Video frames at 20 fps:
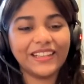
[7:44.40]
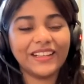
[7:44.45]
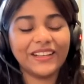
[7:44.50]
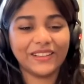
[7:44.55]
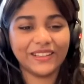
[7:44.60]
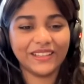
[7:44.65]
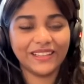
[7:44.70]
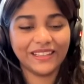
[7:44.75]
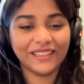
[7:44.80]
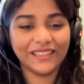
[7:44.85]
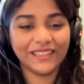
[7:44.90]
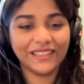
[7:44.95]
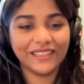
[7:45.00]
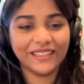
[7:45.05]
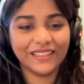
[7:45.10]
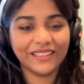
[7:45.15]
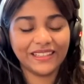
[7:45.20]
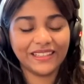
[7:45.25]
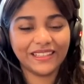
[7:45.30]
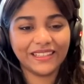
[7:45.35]

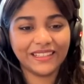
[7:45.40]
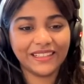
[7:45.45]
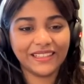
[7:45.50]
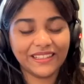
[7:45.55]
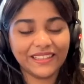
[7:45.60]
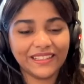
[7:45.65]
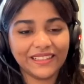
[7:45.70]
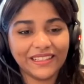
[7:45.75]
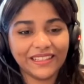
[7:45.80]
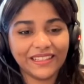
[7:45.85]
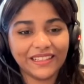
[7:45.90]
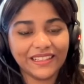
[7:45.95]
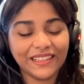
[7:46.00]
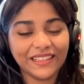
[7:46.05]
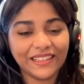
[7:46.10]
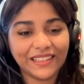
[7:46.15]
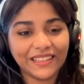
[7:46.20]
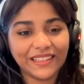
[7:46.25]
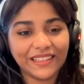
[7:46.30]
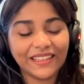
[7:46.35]

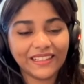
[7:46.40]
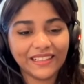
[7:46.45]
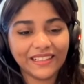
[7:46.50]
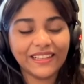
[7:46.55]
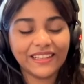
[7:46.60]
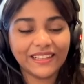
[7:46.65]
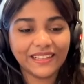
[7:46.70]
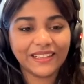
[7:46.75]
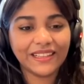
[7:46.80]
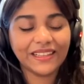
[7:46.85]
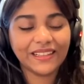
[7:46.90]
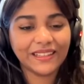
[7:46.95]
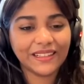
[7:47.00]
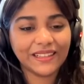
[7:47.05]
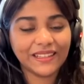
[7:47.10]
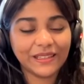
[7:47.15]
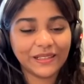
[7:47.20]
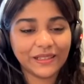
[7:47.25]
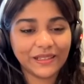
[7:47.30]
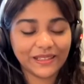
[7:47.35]

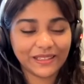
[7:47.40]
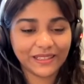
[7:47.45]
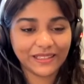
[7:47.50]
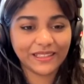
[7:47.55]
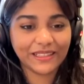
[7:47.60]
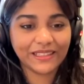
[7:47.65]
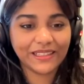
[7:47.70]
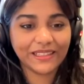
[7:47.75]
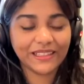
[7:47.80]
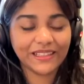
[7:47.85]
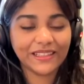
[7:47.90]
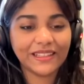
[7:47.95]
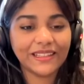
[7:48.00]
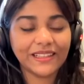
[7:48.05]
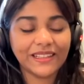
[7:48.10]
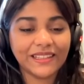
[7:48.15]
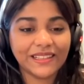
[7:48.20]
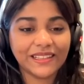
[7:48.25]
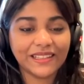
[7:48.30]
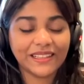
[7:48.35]

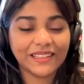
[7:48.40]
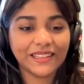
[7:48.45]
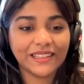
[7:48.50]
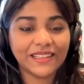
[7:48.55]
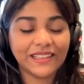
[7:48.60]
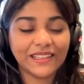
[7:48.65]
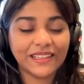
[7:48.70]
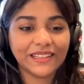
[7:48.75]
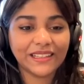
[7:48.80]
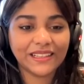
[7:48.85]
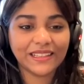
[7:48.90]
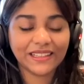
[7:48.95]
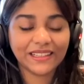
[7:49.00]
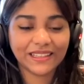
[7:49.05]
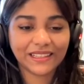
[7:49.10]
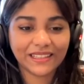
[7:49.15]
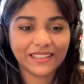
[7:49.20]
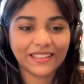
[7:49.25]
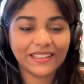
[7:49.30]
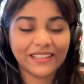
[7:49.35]

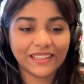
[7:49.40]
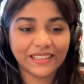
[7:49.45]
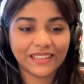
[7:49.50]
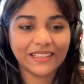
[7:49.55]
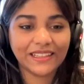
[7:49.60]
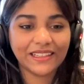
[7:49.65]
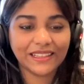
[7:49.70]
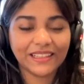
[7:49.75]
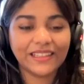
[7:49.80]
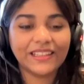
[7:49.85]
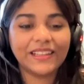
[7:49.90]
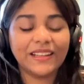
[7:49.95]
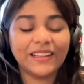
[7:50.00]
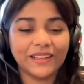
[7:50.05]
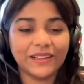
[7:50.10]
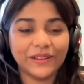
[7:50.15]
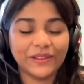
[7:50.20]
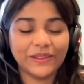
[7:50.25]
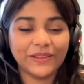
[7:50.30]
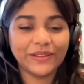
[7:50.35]

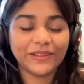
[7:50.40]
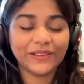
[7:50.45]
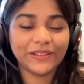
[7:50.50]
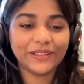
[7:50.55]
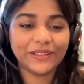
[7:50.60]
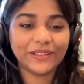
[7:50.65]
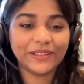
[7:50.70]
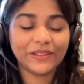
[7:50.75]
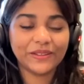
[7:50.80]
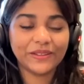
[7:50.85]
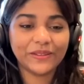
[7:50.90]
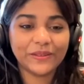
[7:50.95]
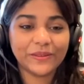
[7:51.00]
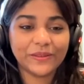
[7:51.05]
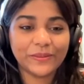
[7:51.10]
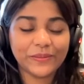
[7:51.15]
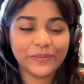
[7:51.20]
(silent)